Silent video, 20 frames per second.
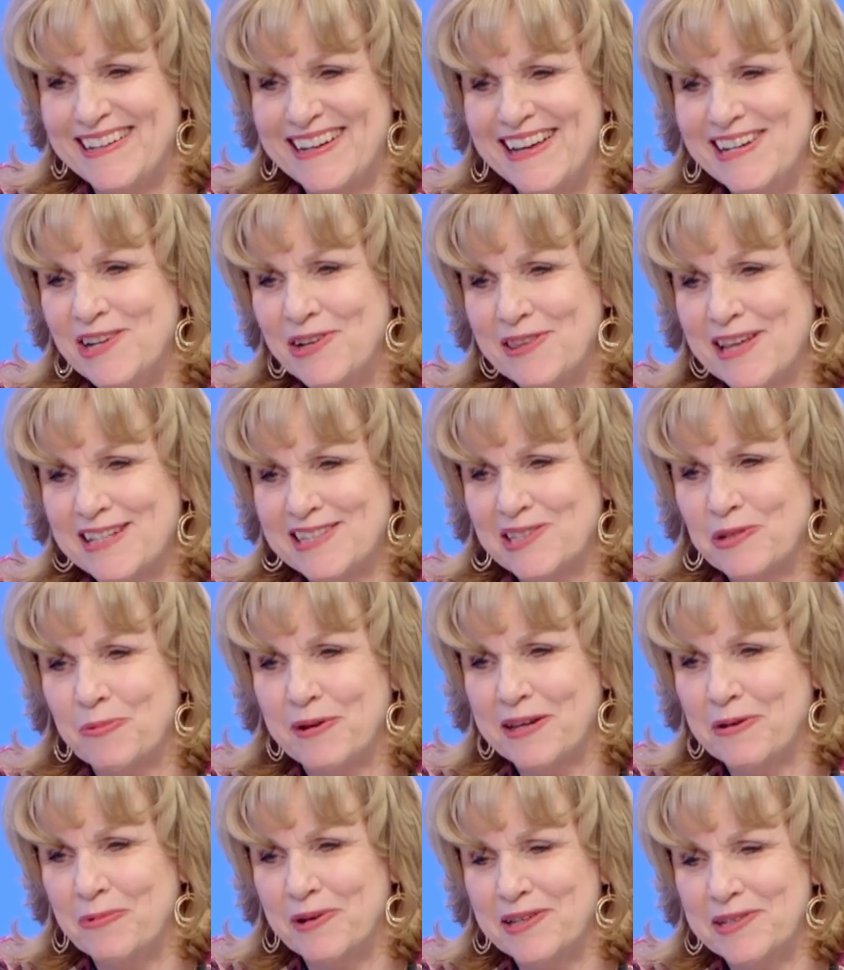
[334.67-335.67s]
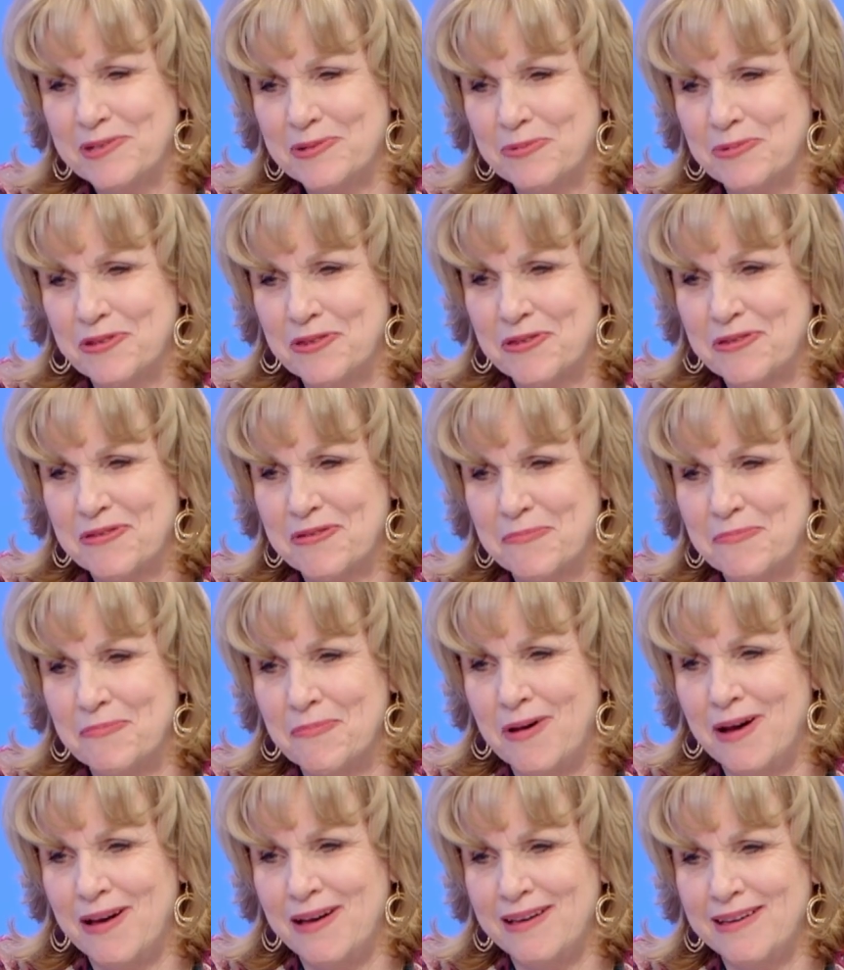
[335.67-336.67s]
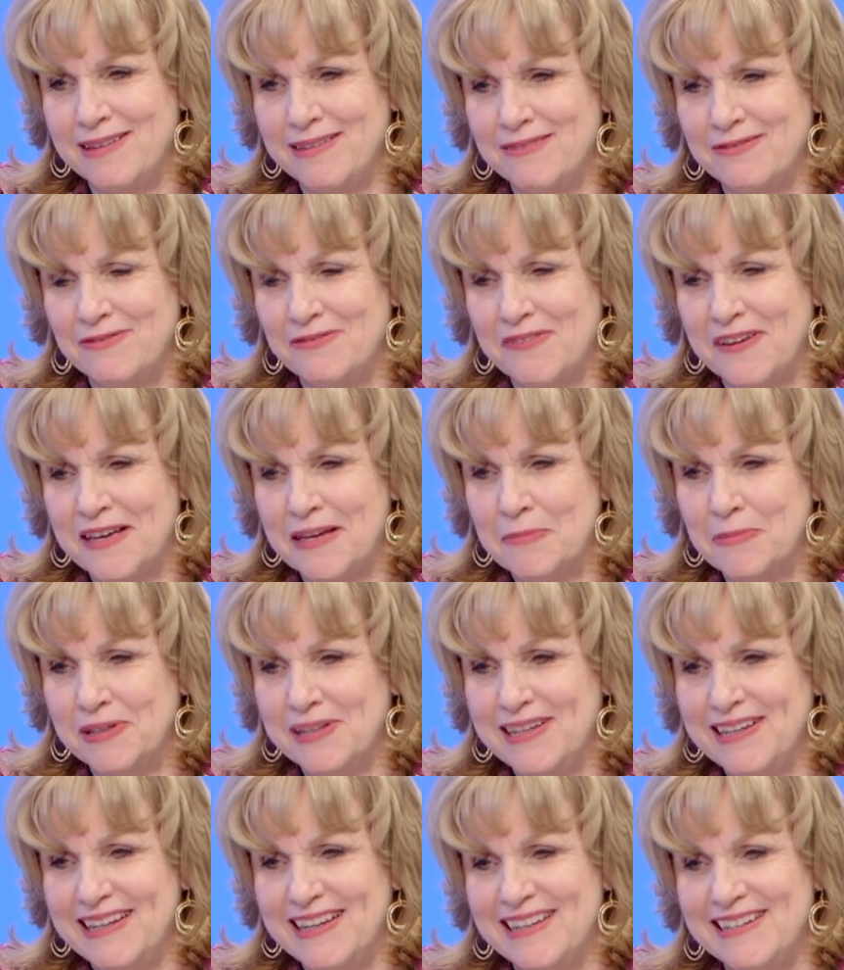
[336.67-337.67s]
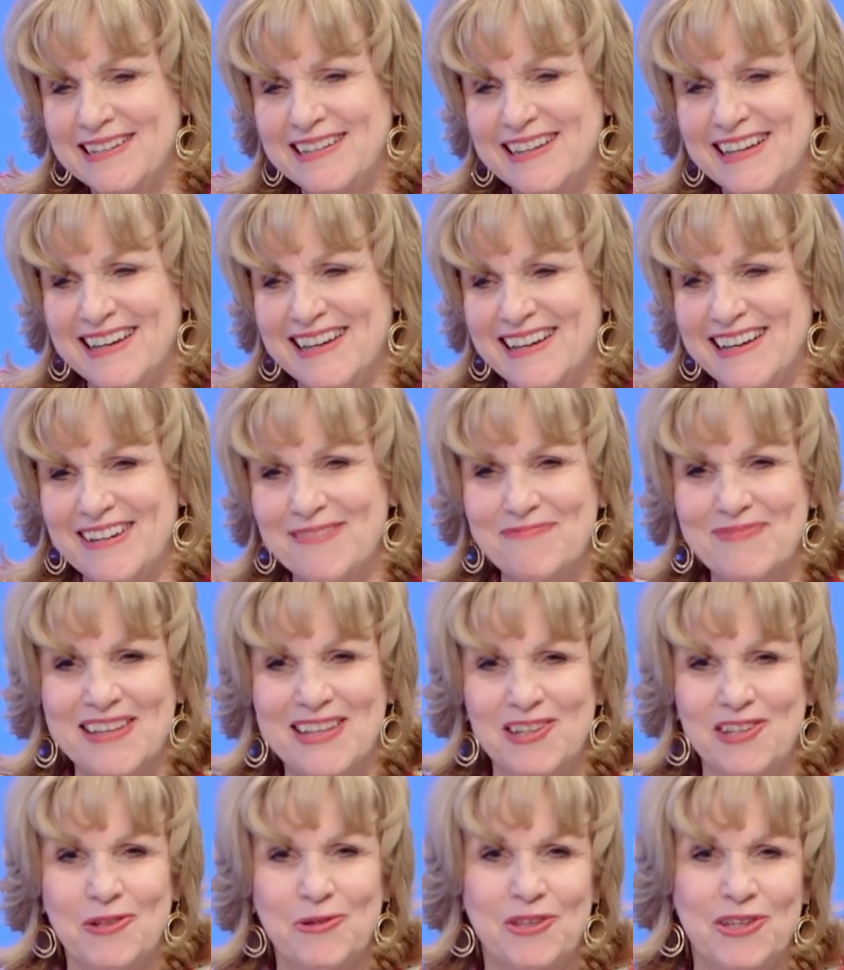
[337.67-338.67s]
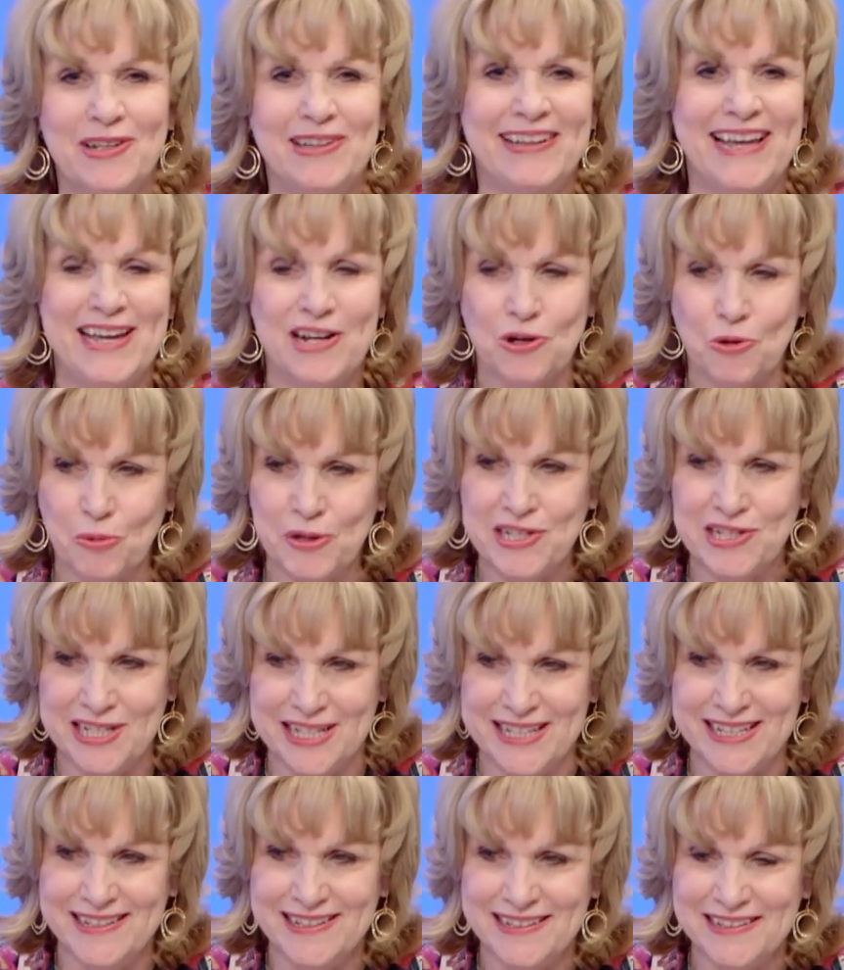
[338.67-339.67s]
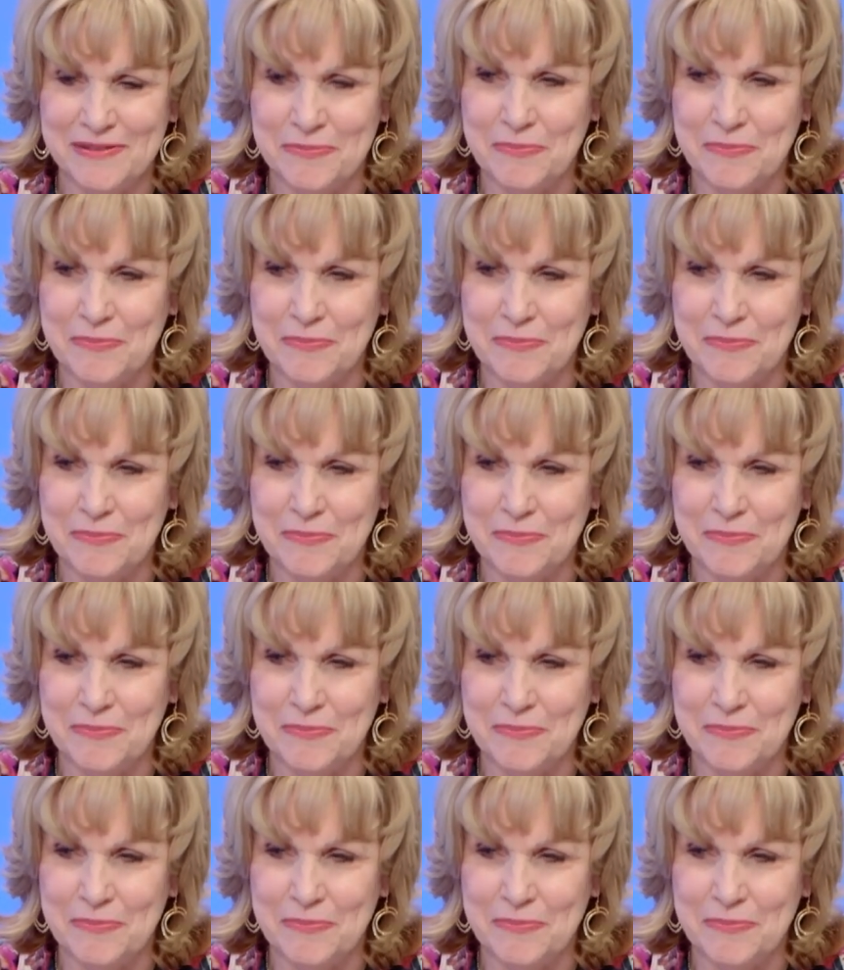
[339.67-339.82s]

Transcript: it. I know that's the way it was with my family, and later we did.